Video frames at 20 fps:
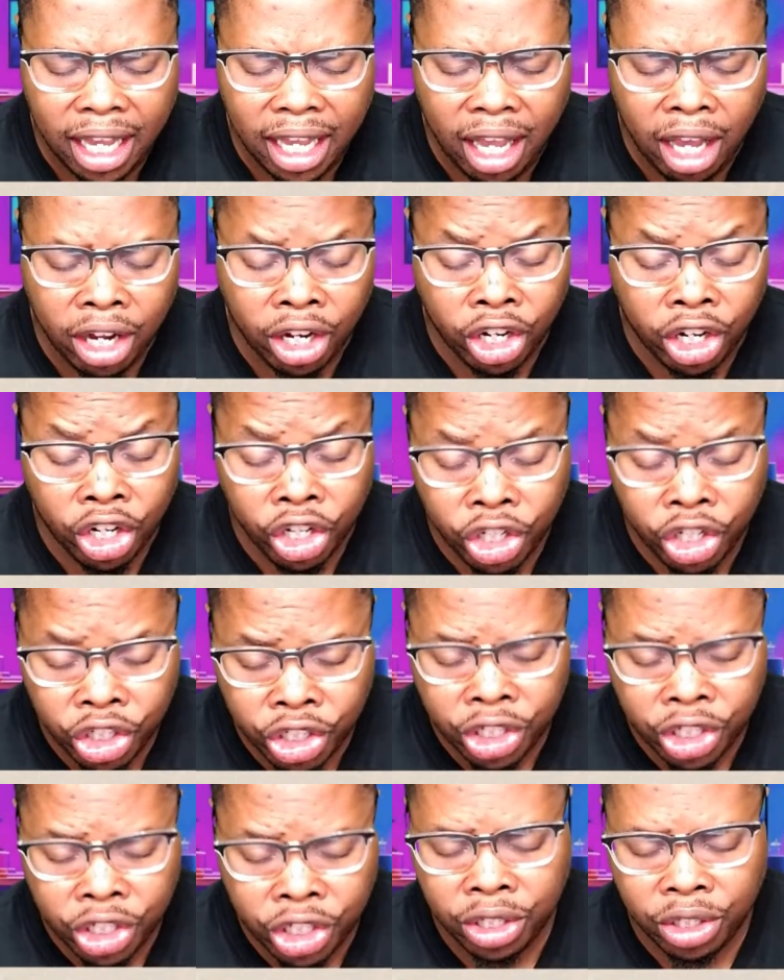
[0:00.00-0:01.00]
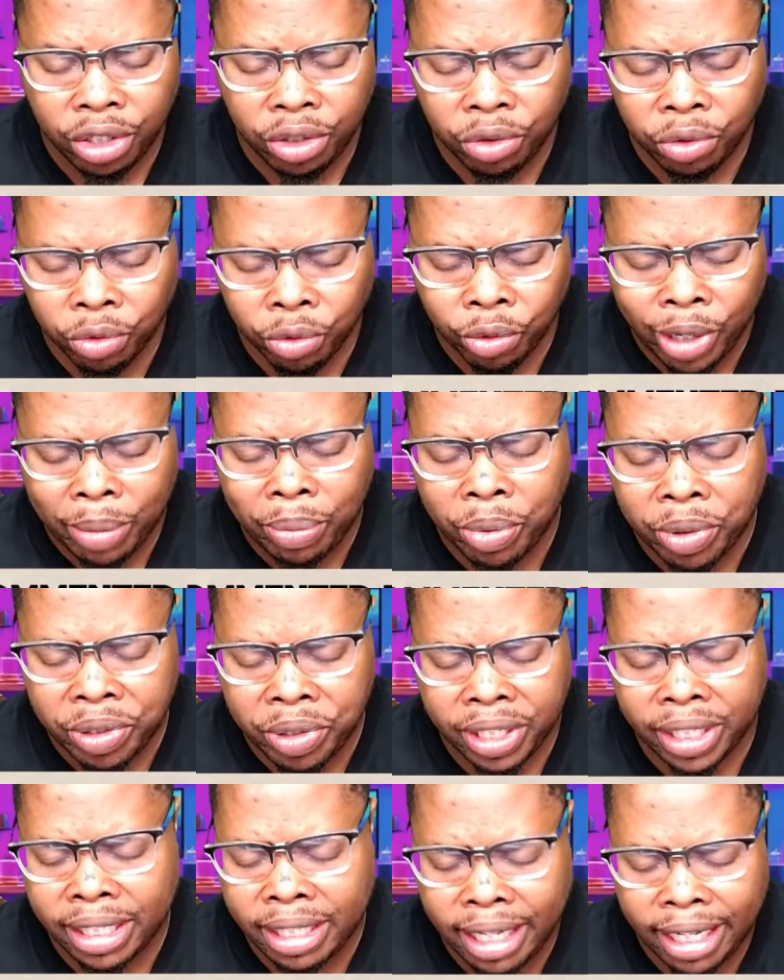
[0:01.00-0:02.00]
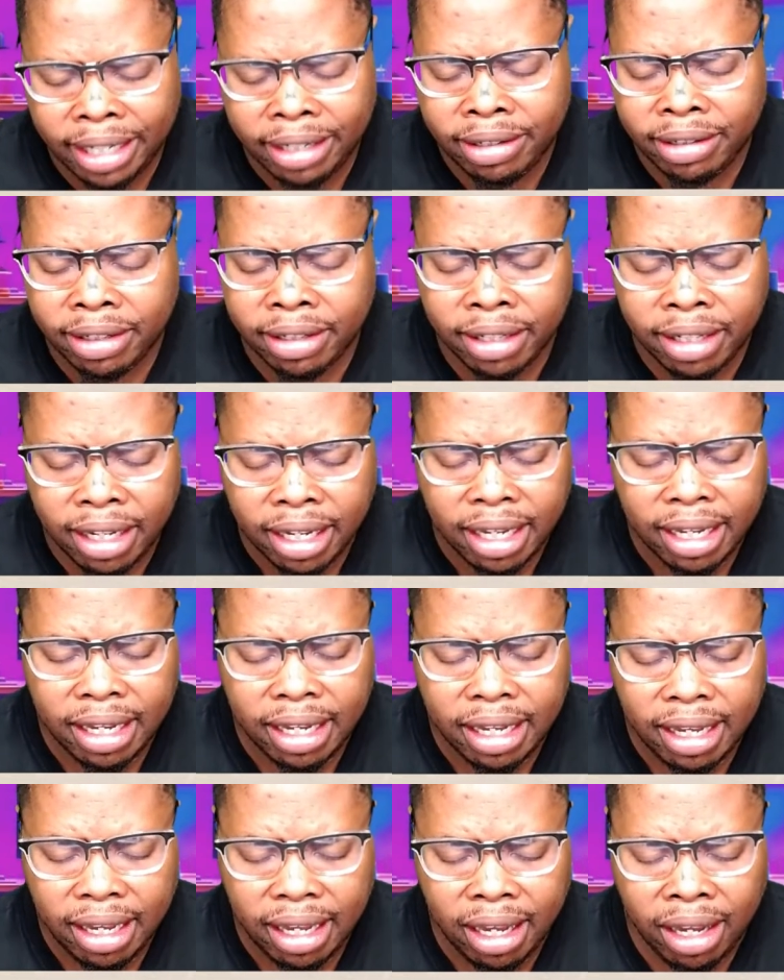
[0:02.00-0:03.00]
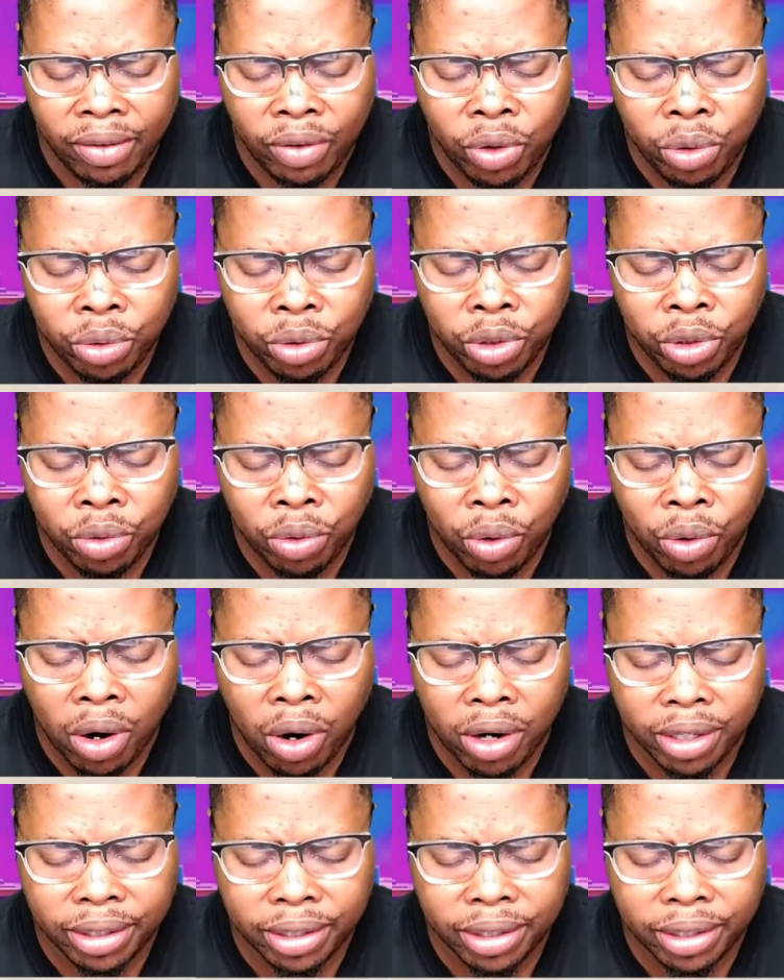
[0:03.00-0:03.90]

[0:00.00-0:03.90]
a good representation of who you are.